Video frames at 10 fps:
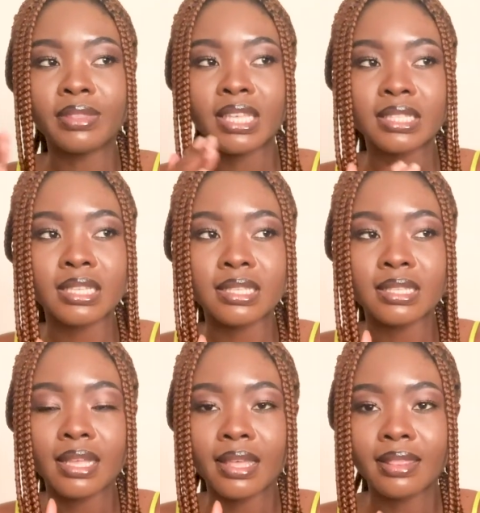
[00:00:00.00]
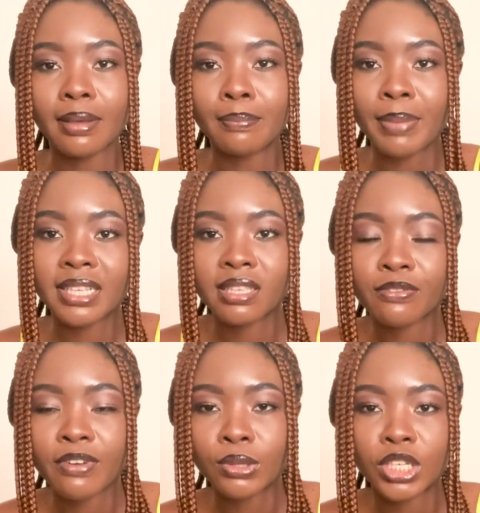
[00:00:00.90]
this is the basic
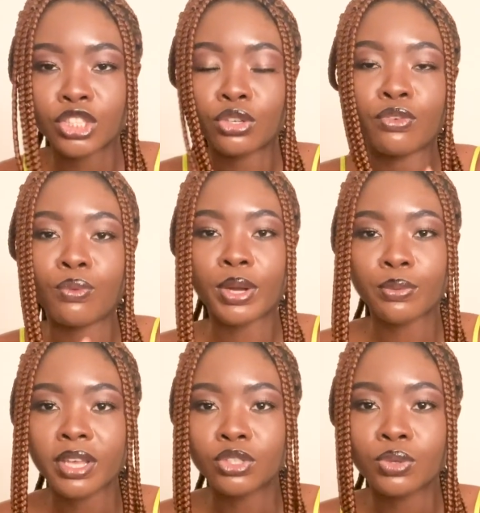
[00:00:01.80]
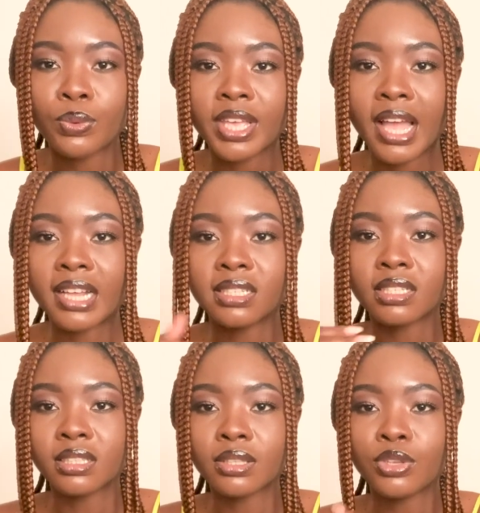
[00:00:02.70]
foundation of what we are doing
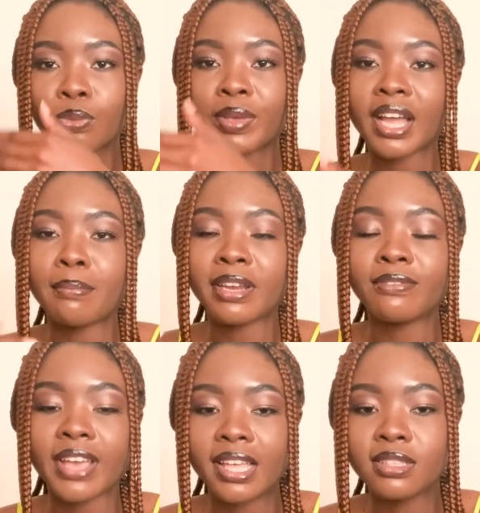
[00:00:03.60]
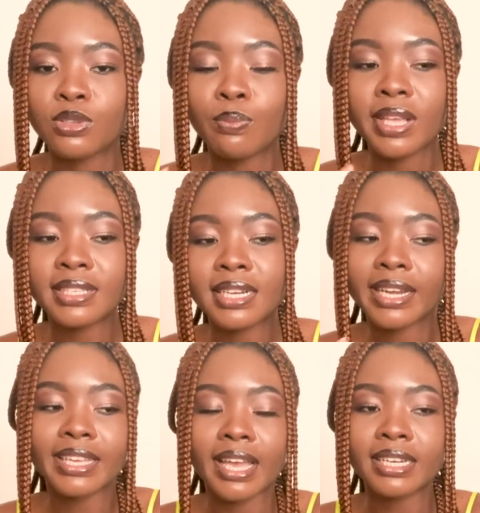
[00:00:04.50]
until you become advanced. You basically
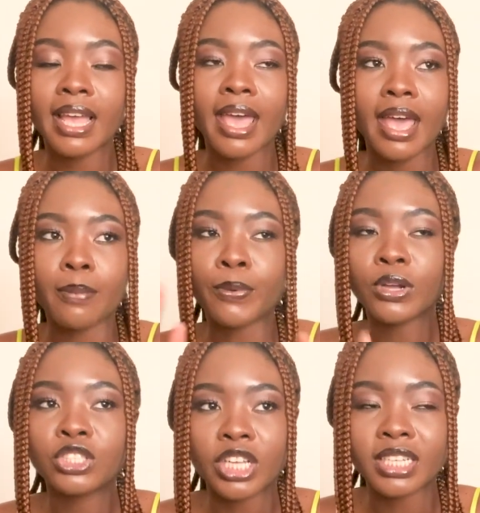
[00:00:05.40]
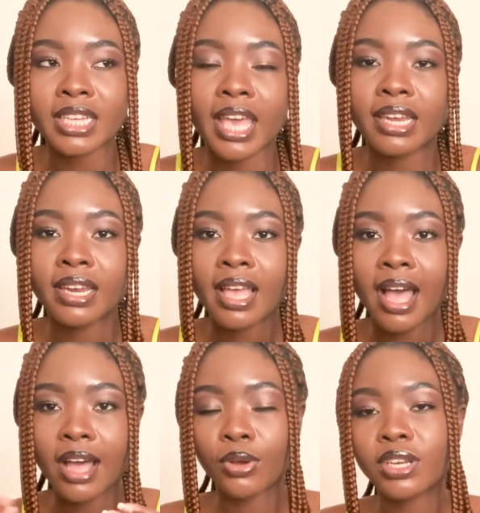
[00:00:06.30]
get a project, and
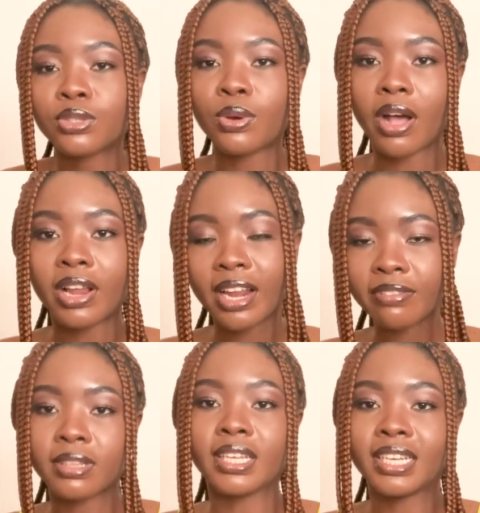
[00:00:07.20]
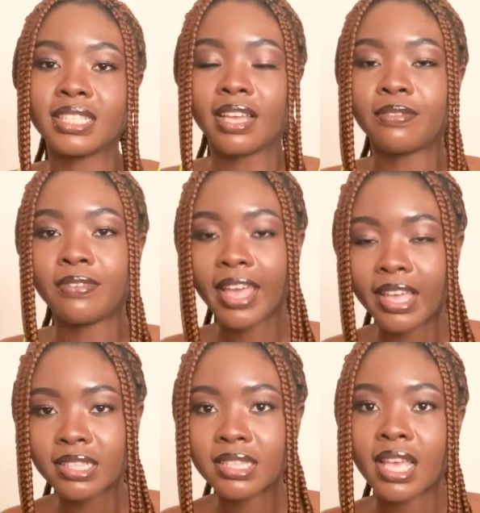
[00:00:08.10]
according to our level, it is
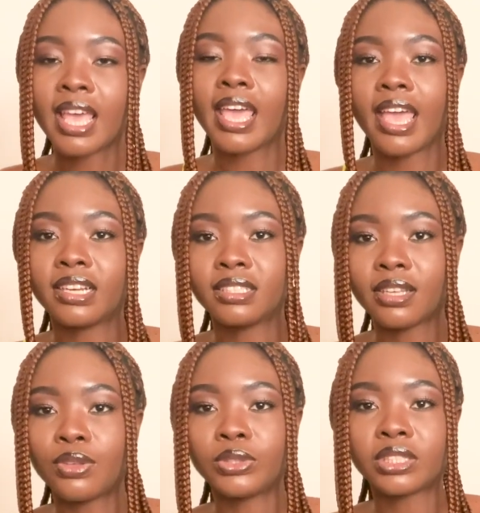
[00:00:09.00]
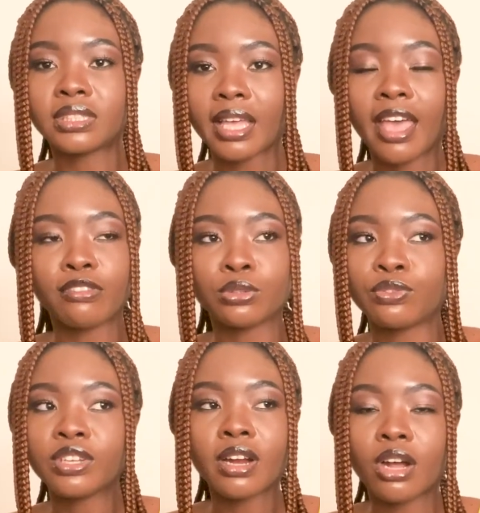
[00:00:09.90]
advanced, and you just have to
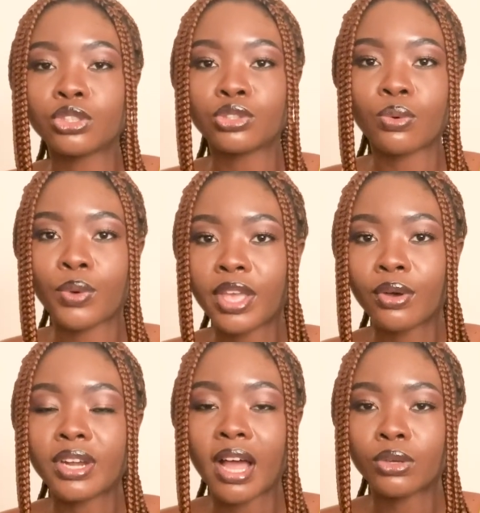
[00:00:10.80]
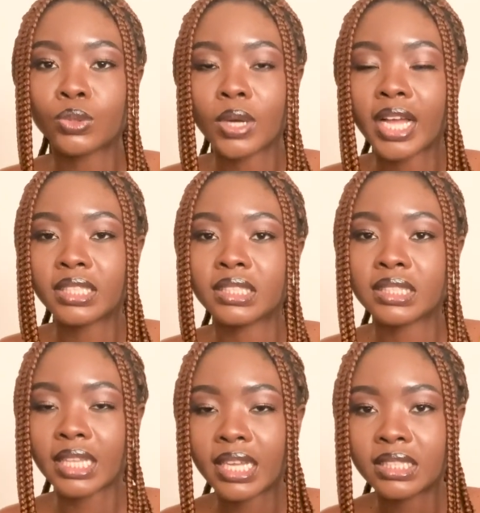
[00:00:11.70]
figure out your way on how to
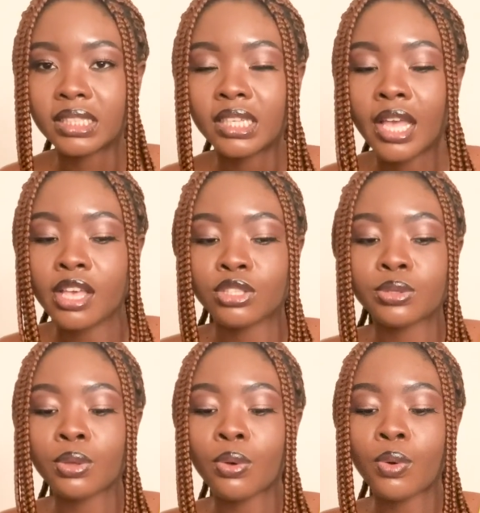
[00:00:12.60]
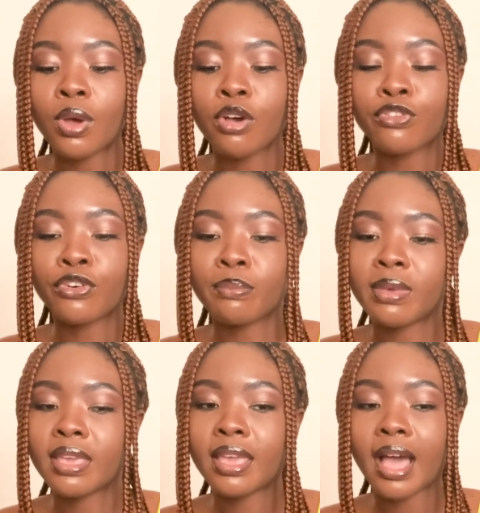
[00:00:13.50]
understand it. So for
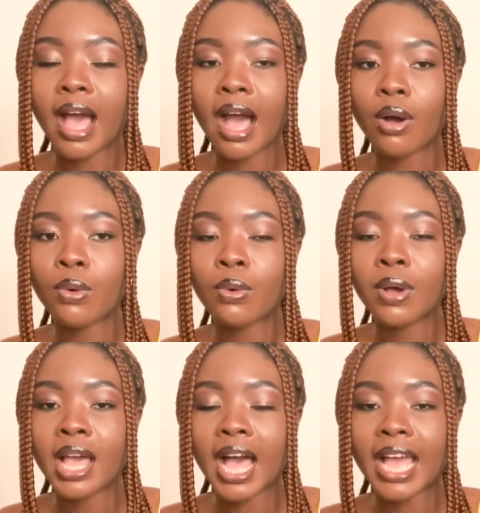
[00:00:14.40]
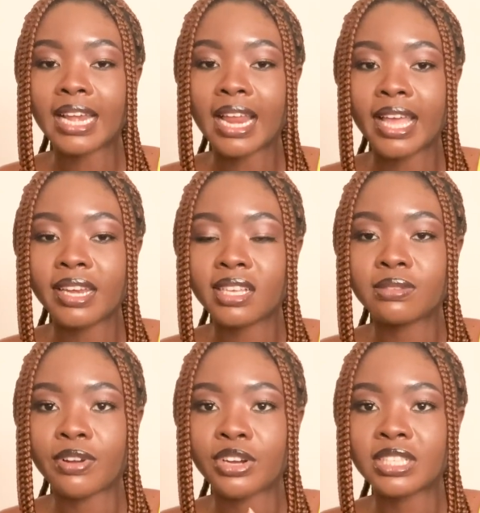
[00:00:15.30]
me, how I learn is
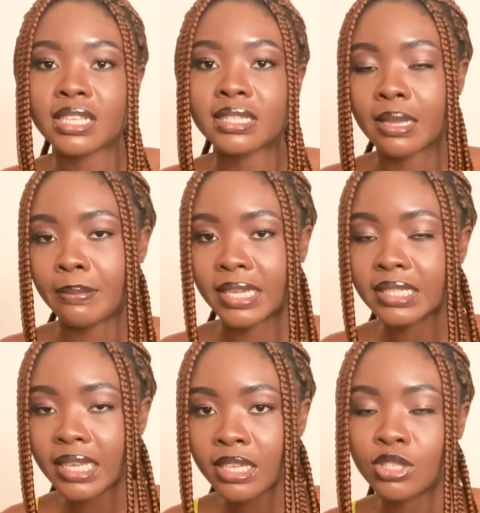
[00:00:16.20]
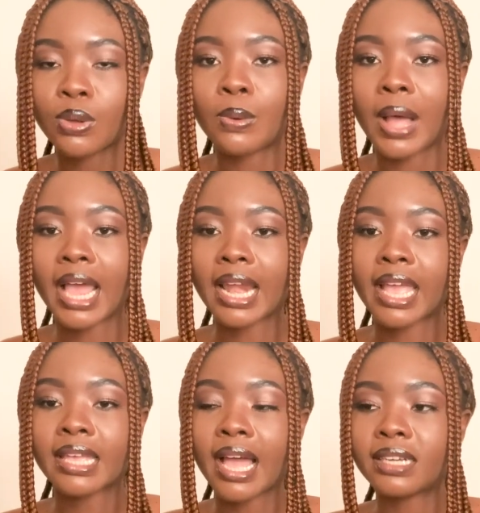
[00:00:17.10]
very systematic. So I
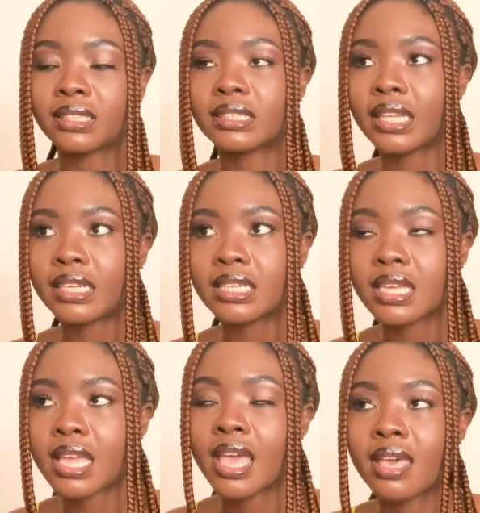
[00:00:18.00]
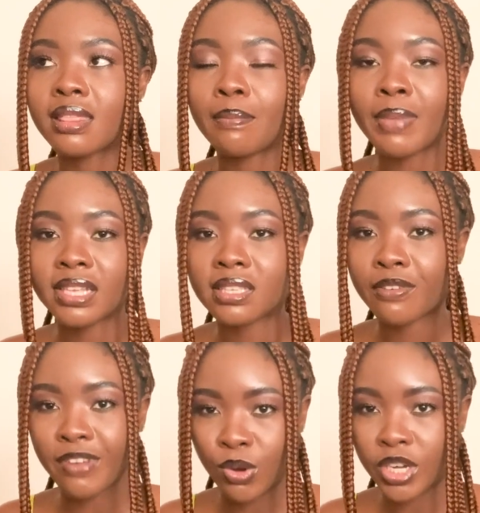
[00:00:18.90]
like understanding the basic
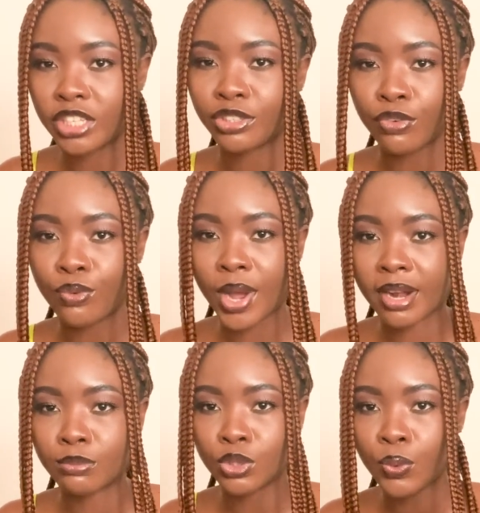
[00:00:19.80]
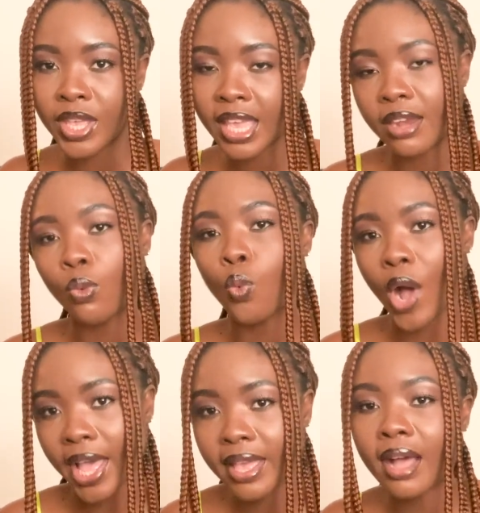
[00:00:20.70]
foundation of what I'm doing and
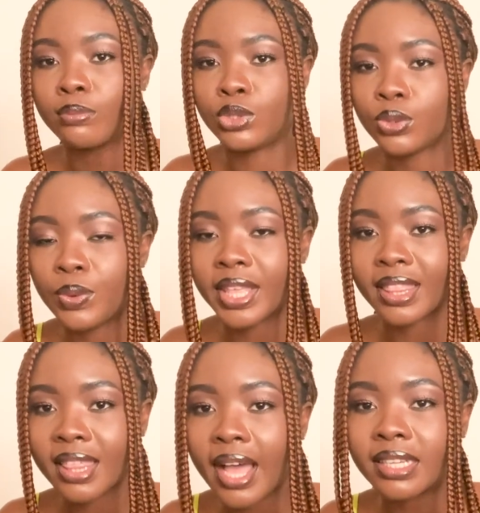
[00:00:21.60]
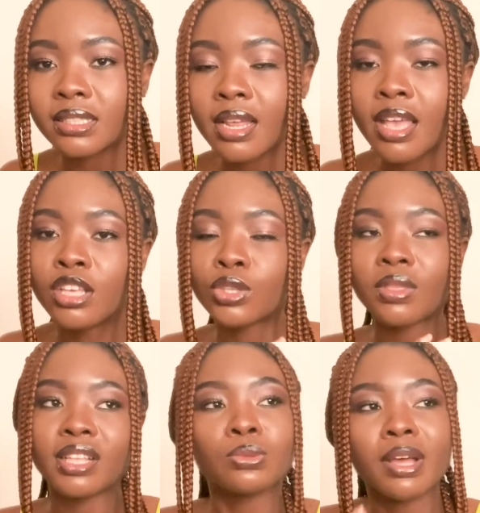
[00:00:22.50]
why I'm doing that. So
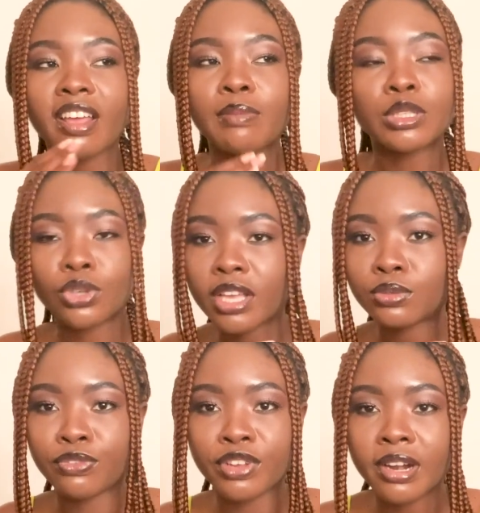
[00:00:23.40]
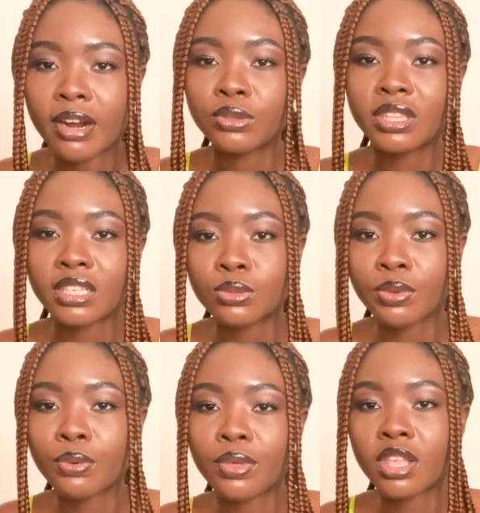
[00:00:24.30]
that's what I've been trying to figure out this
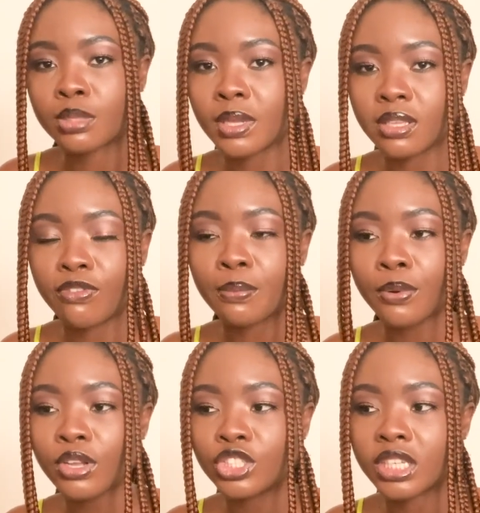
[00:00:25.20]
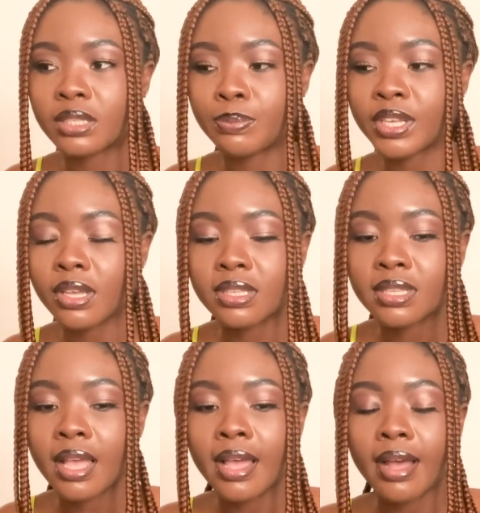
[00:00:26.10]
week with this specific project, because
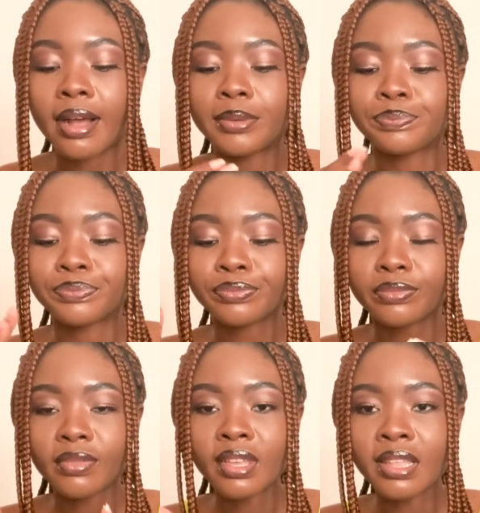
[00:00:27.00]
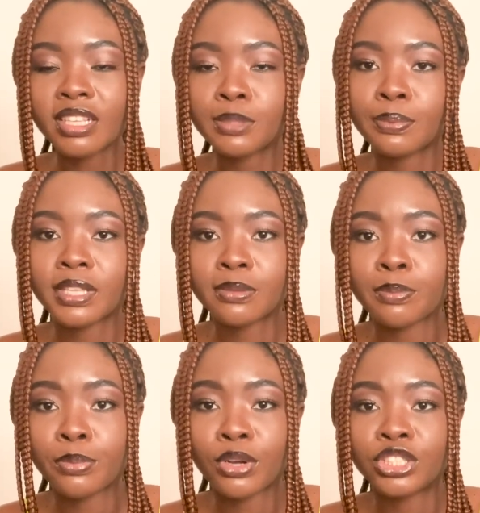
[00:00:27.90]
this
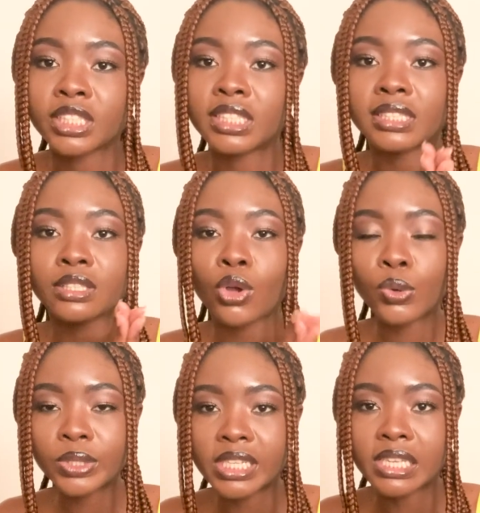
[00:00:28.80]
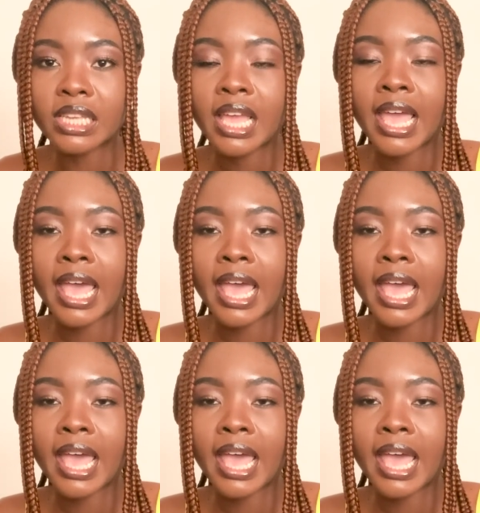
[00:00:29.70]
specific project is coding,